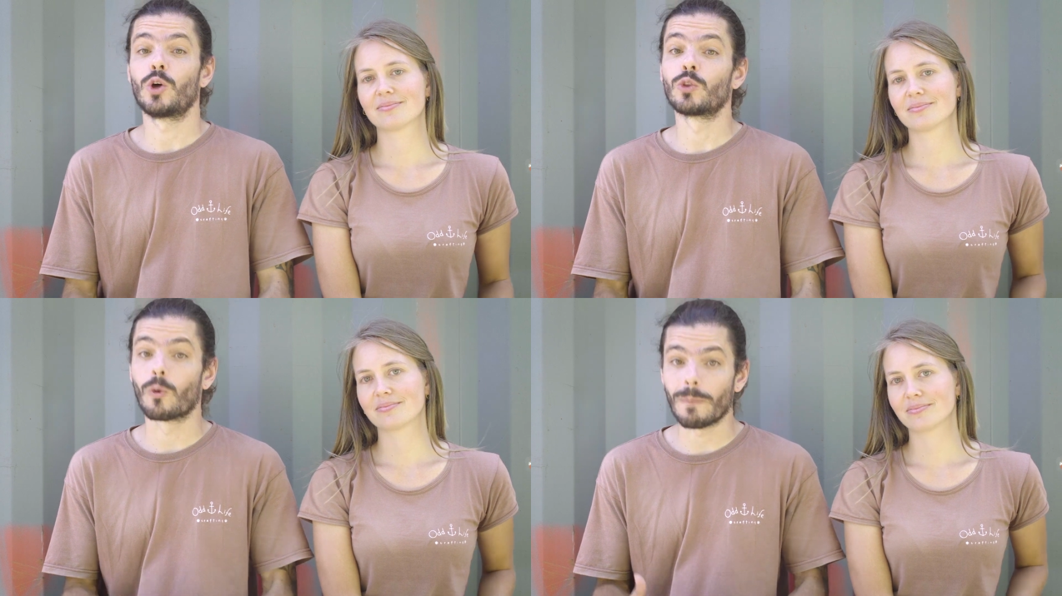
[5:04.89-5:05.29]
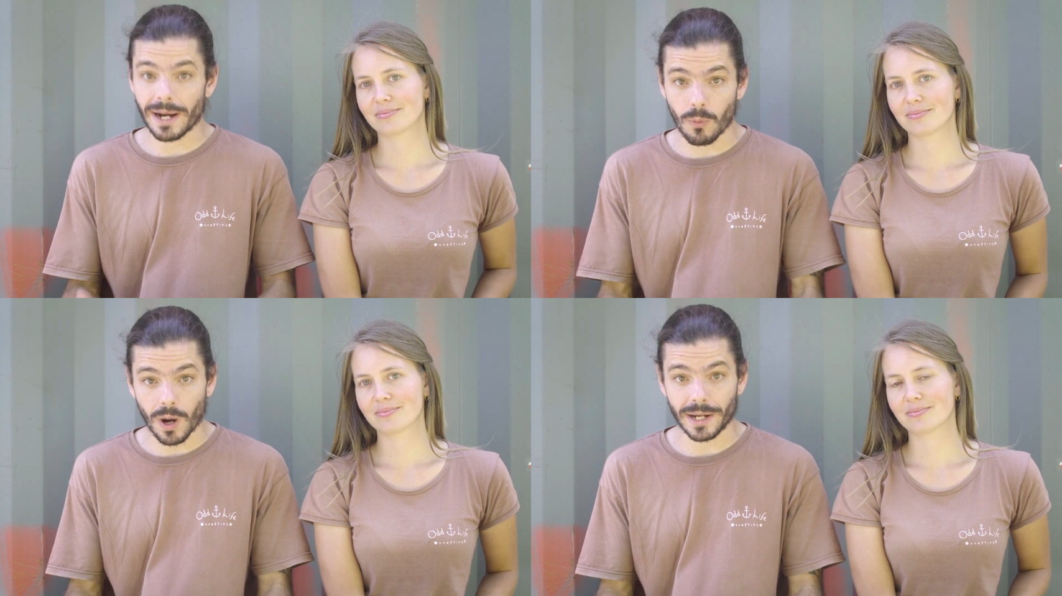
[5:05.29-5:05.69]
Speaker 1: No
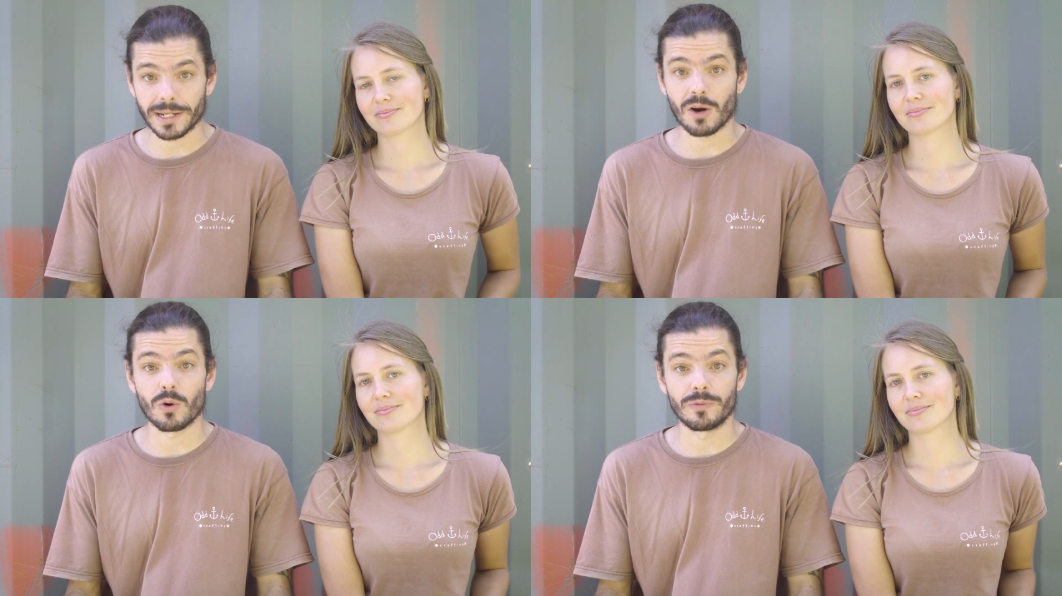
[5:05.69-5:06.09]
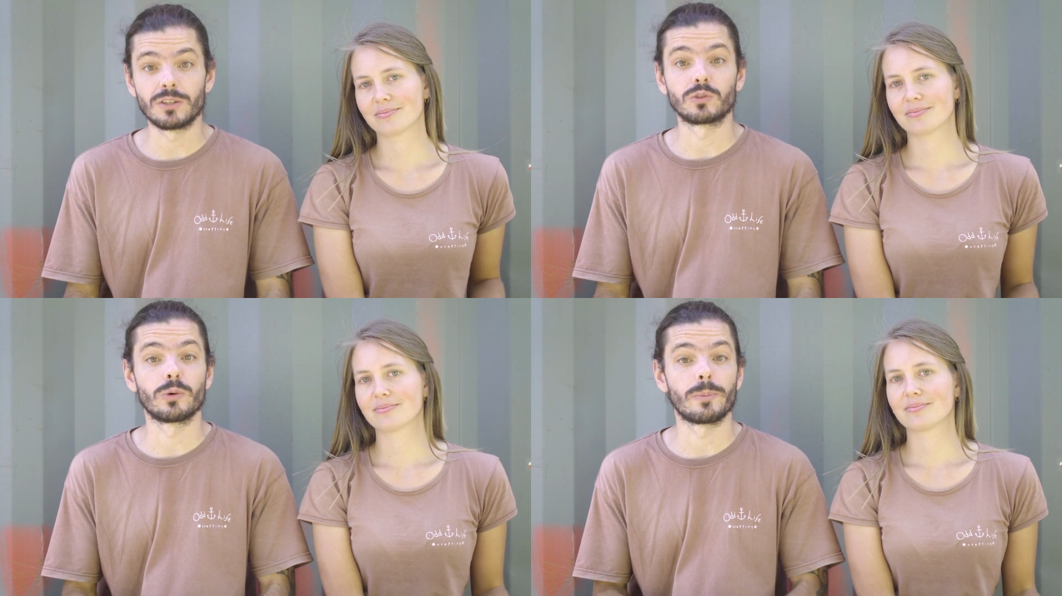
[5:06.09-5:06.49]
matter what, our
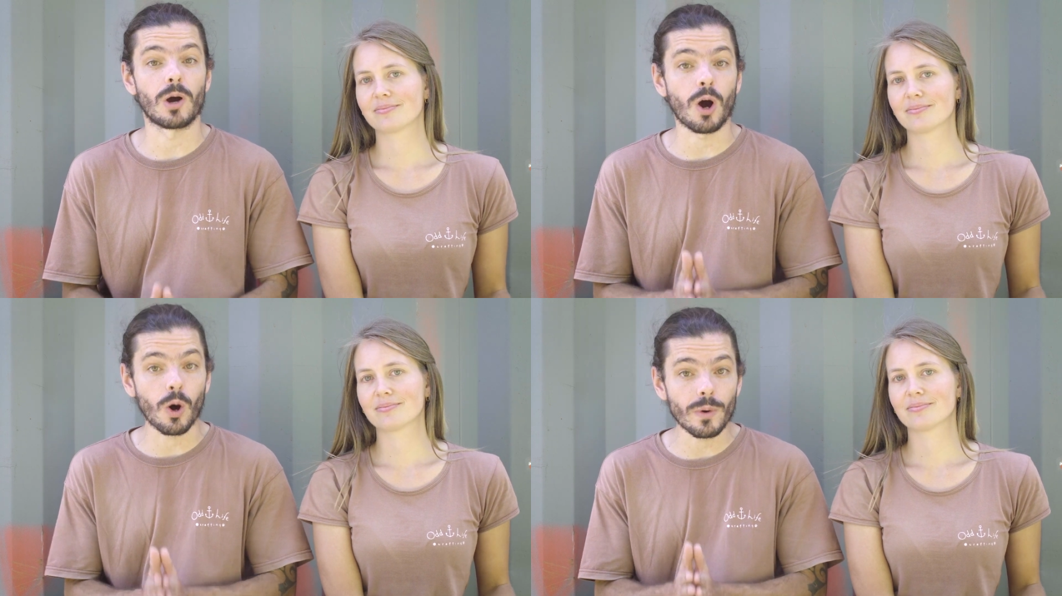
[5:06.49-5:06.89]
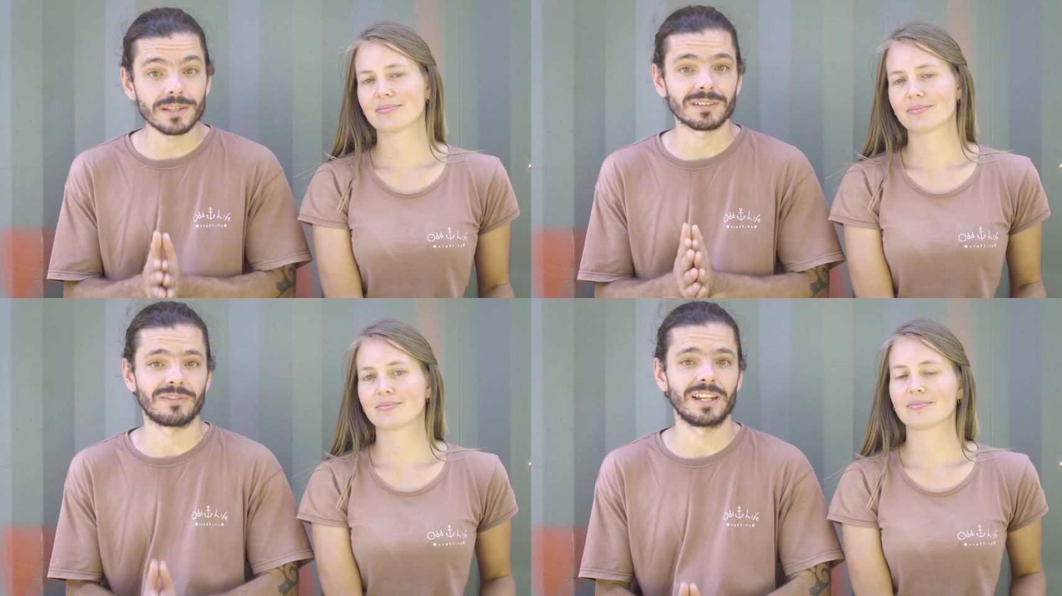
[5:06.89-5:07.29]
videos will be
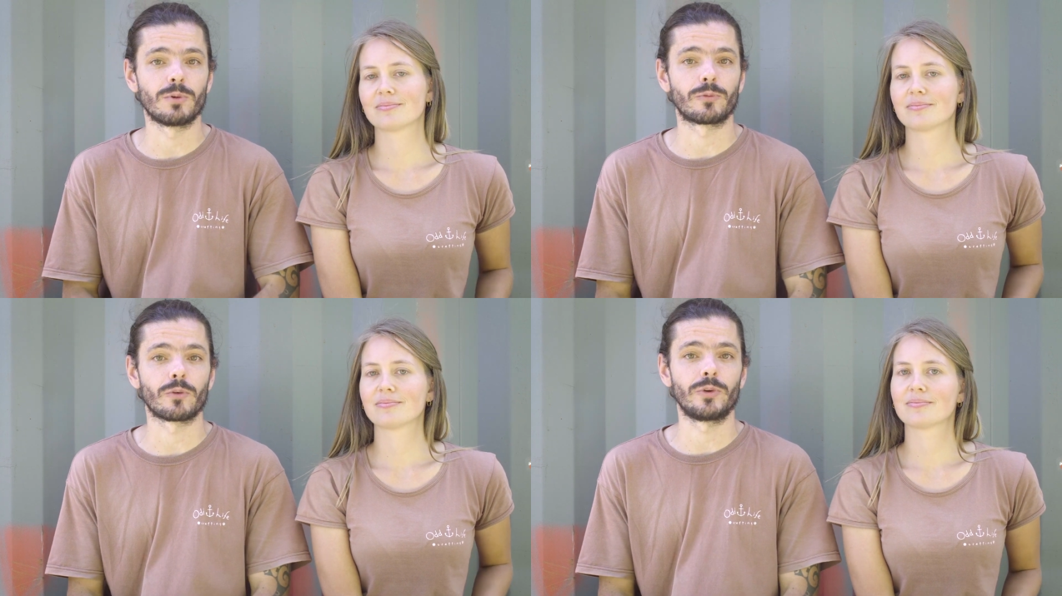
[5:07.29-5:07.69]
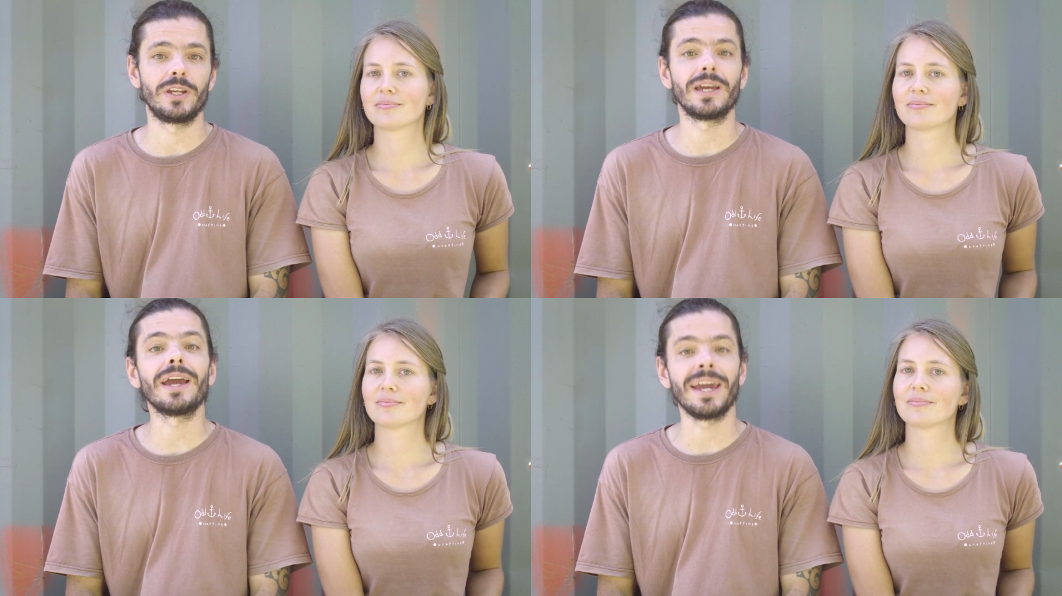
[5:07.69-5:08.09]
always available for
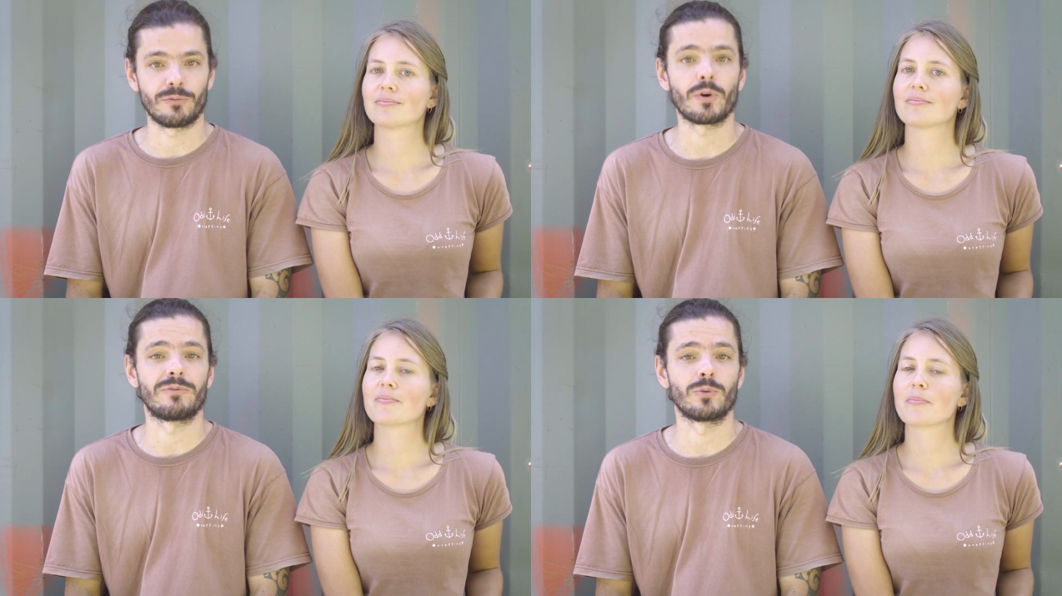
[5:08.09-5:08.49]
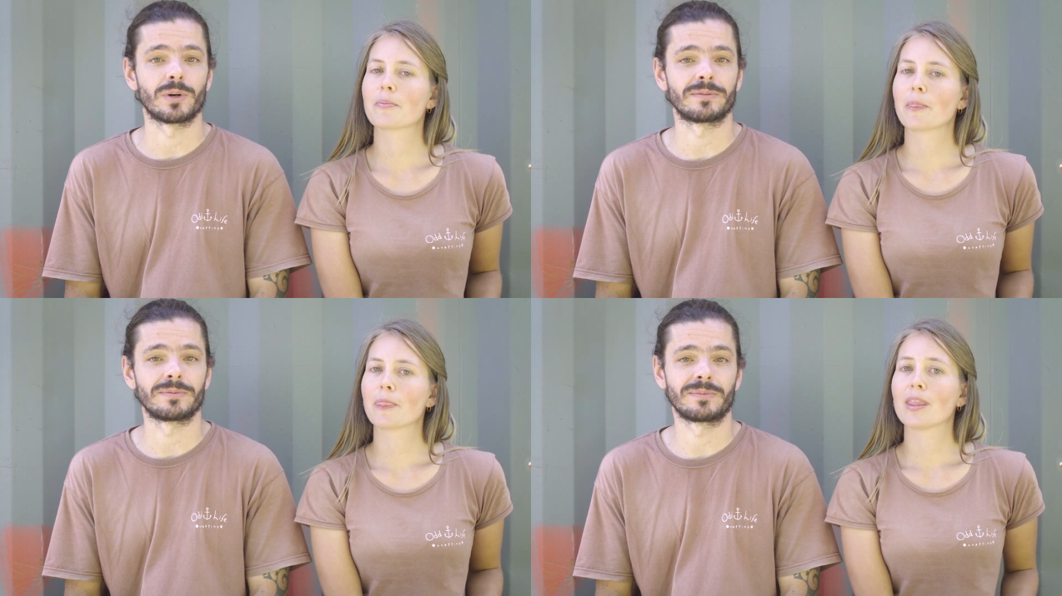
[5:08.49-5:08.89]
free and for everyone.